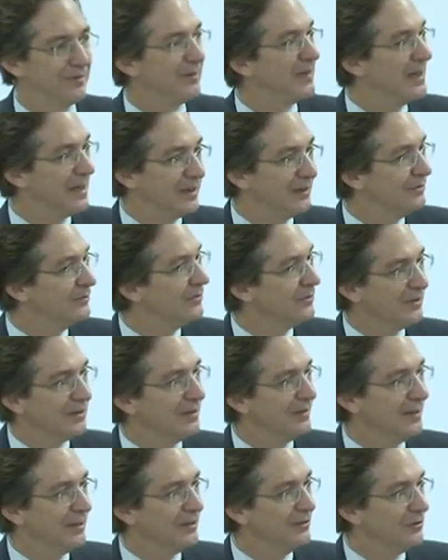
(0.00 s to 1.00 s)
things
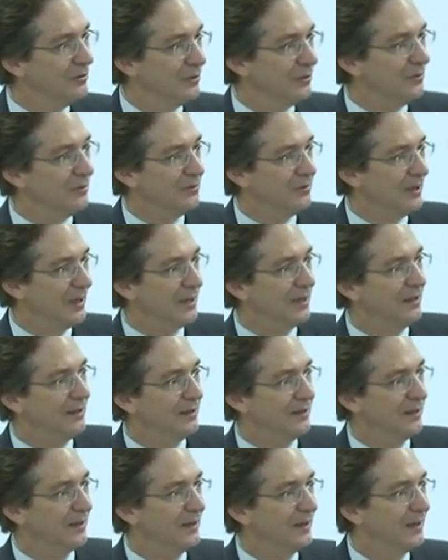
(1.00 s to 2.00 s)
that they do.
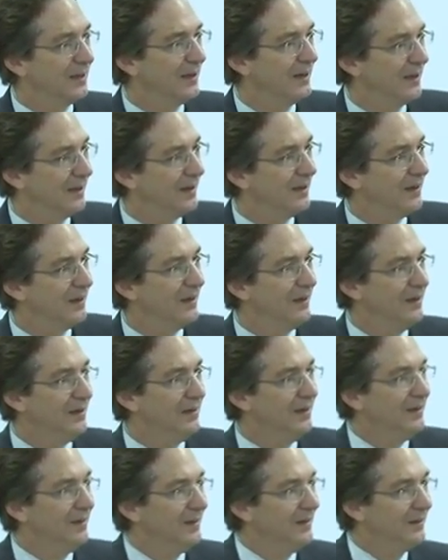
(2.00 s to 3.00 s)
They uh,
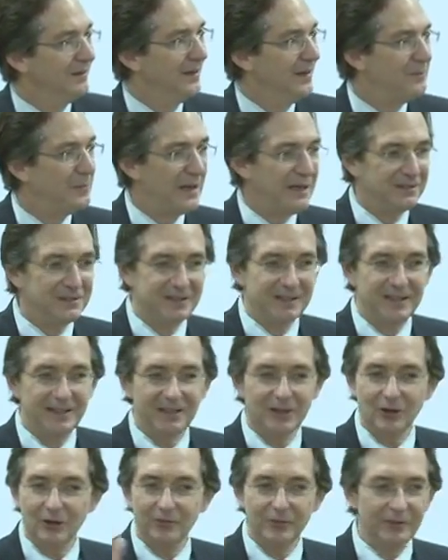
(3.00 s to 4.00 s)
they
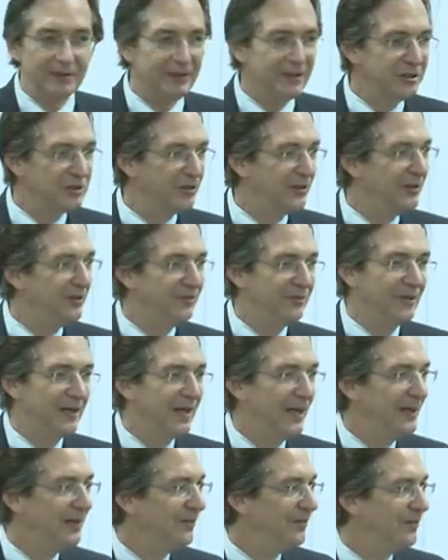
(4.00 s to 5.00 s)
basically go for leisurely
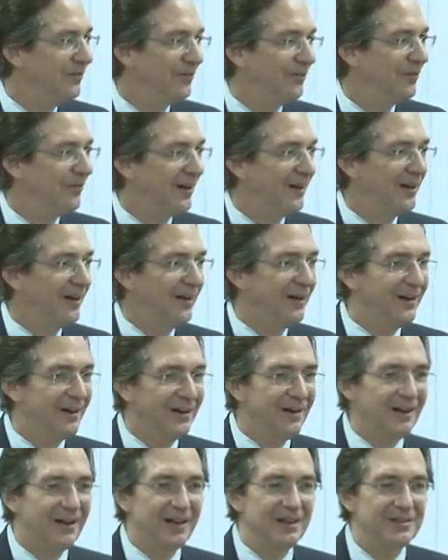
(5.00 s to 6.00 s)
flights uh,
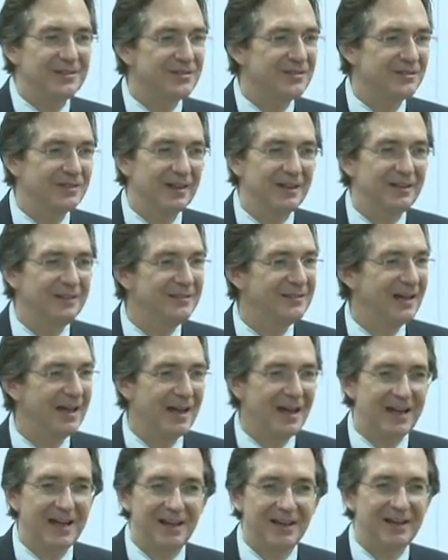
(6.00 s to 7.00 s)
on sunny
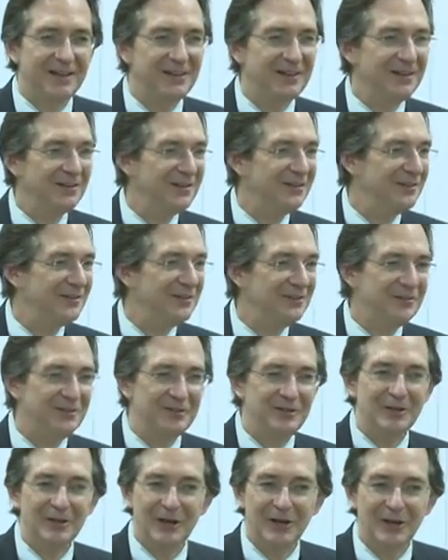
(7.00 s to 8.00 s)

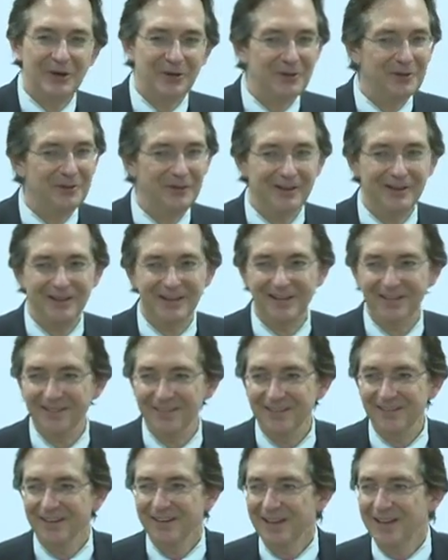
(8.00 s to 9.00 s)
days, you know.
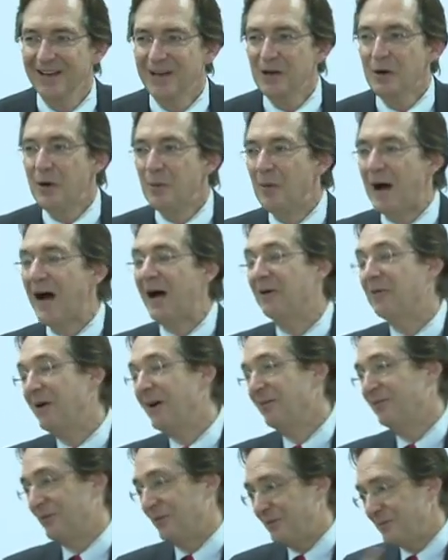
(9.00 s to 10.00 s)
Uh,
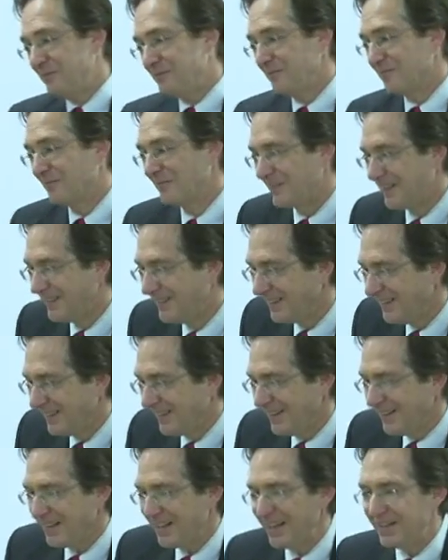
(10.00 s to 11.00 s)
however,
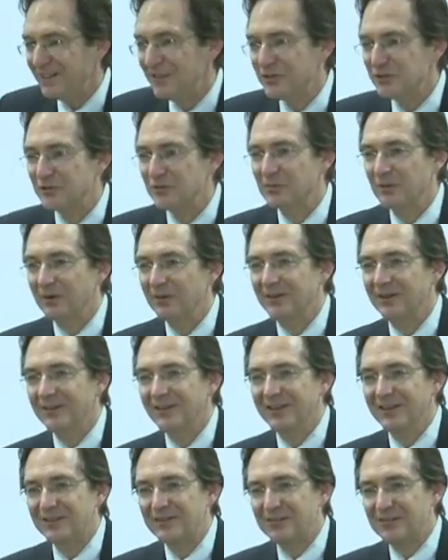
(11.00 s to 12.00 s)
and this is where it
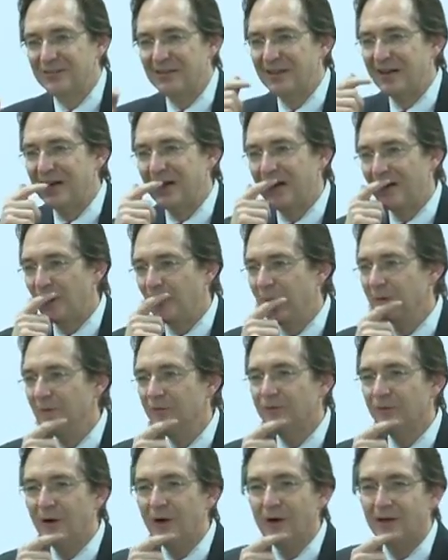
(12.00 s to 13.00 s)
gets, uh, when
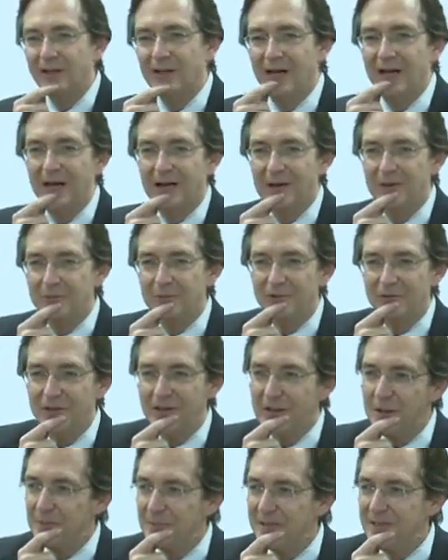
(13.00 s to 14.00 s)
fall comes and the